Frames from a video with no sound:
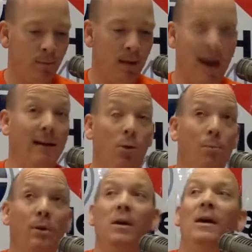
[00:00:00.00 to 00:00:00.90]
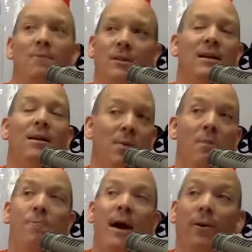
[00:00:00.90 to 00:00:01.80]
I don't believe it's going to
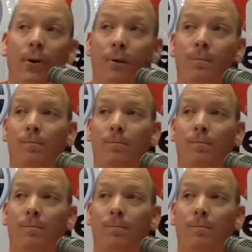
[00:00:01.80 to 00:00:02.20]
be better.